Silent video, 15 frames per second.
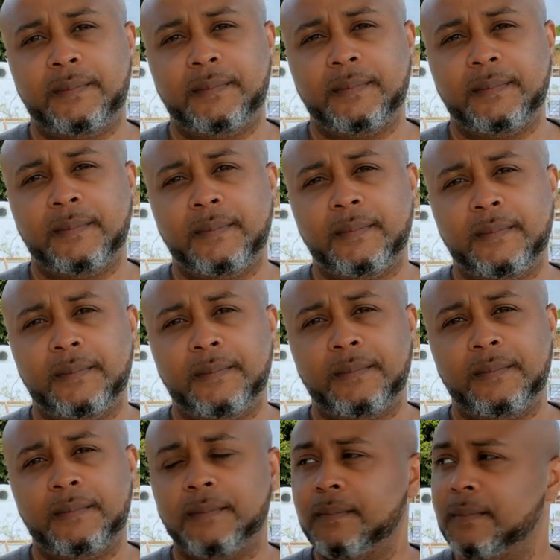
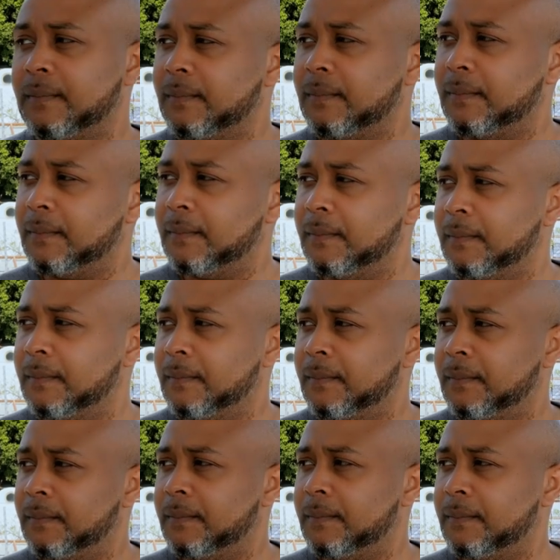
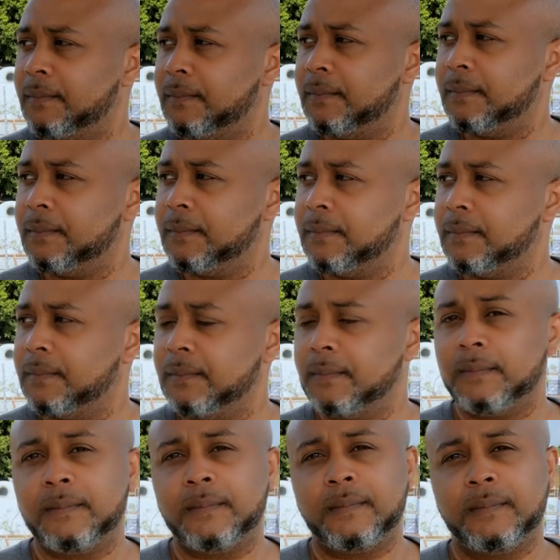
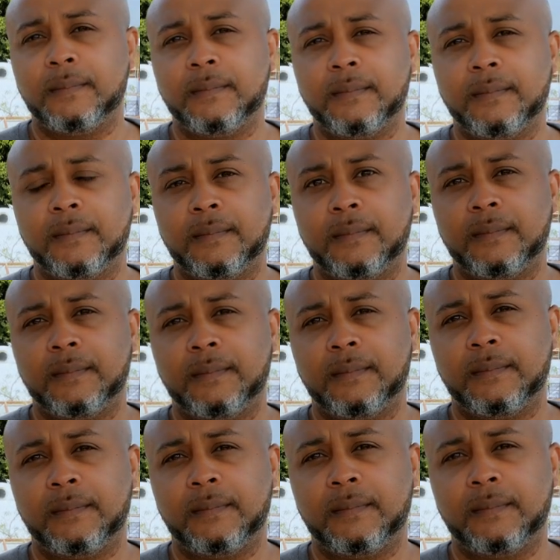
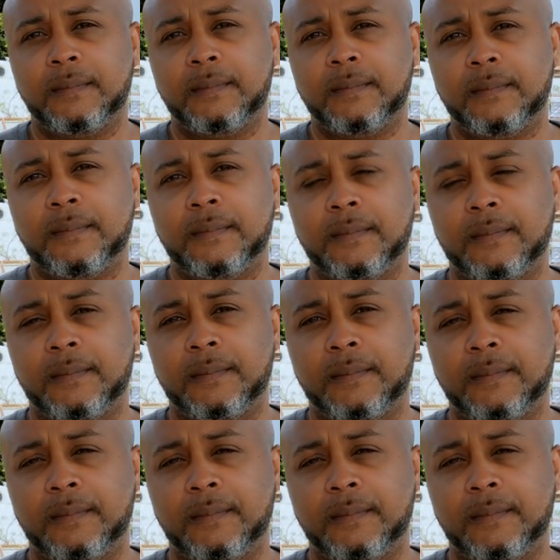The person shown says nothing.